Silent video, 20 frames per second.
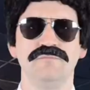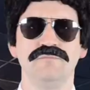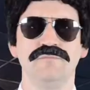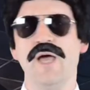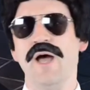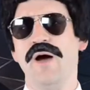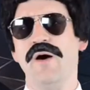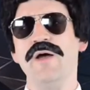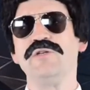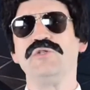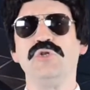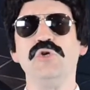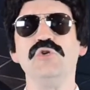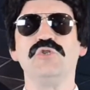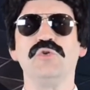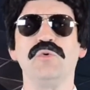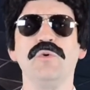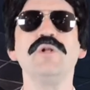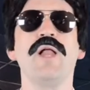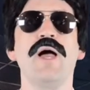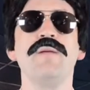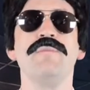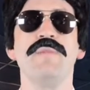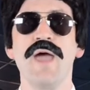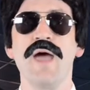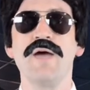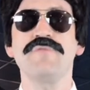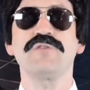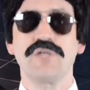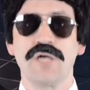Now, as usual, I may
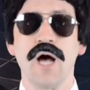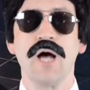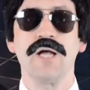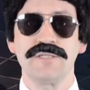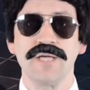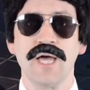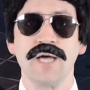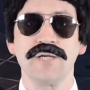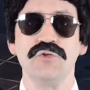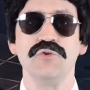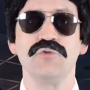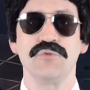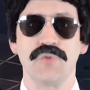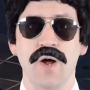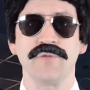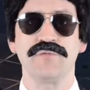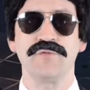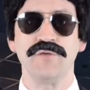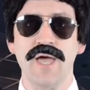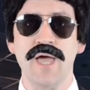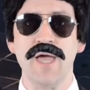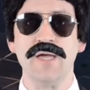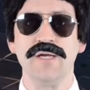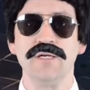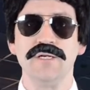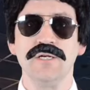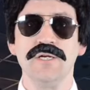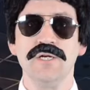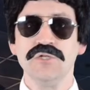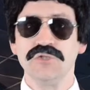have to contact you throughout the day.
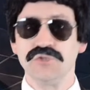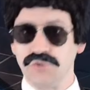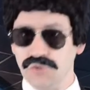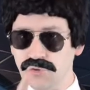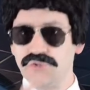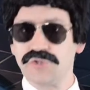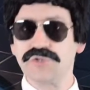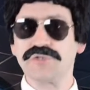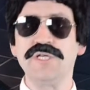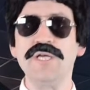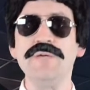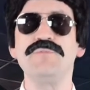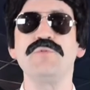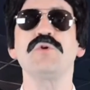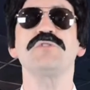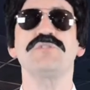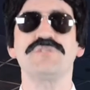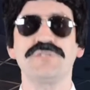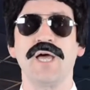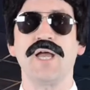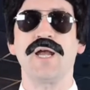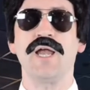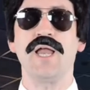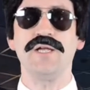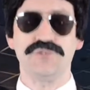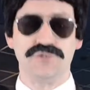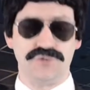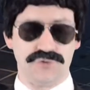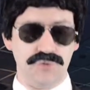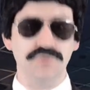So you just keep your
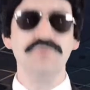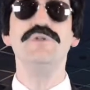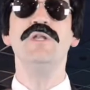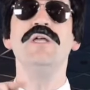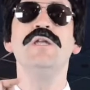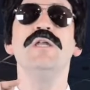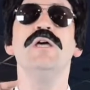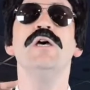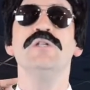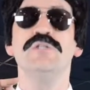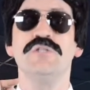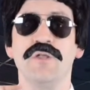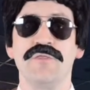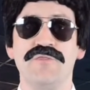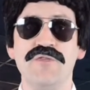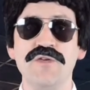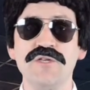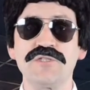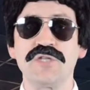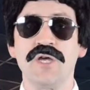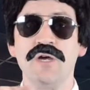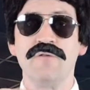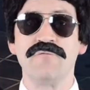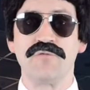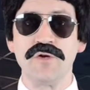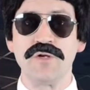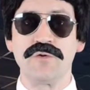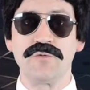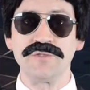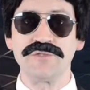satellites tuned in to this
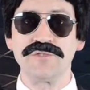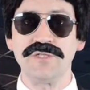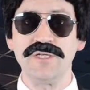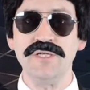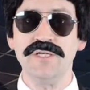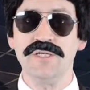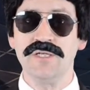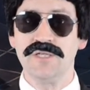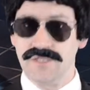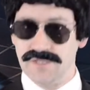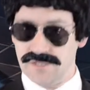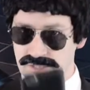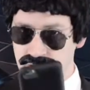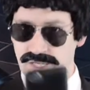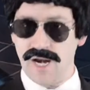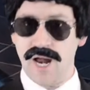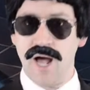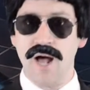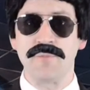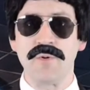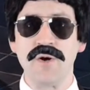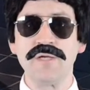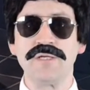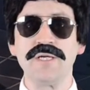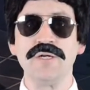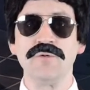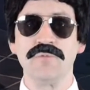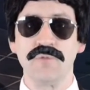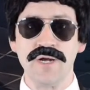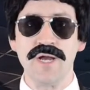frequency, and I'll break
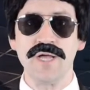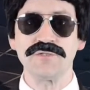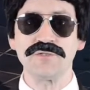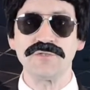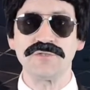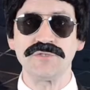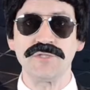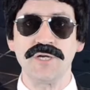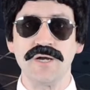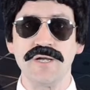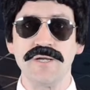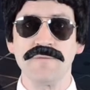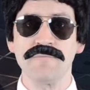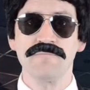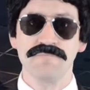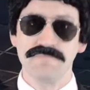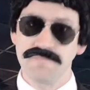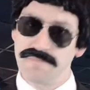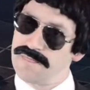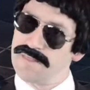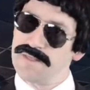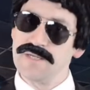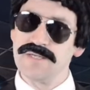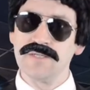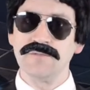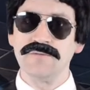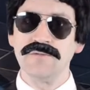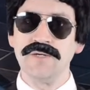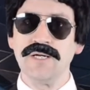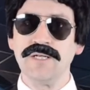in when necessary.
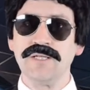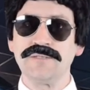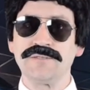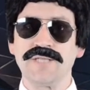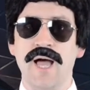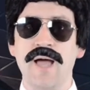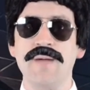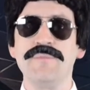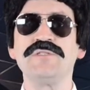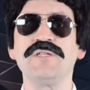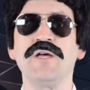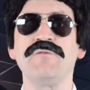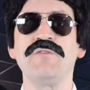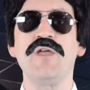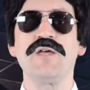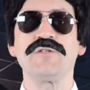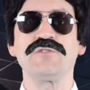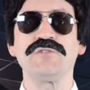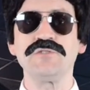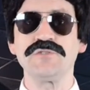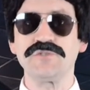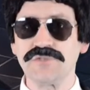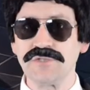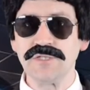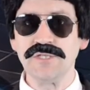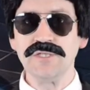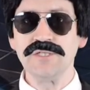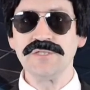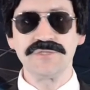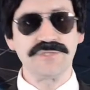Well, time is of the essence.
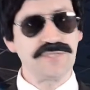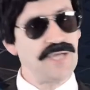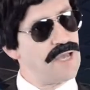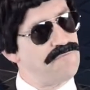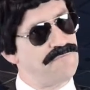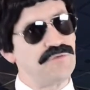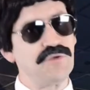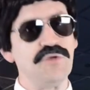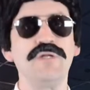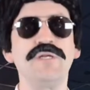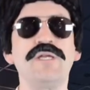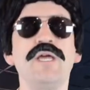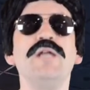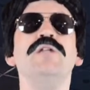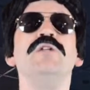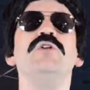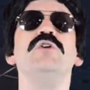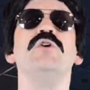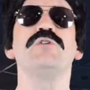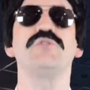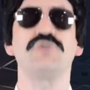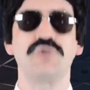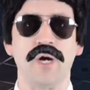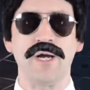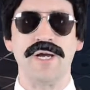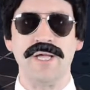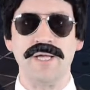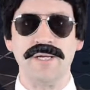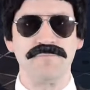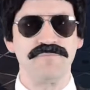It's time for you to get into your
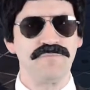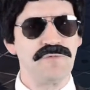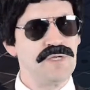training.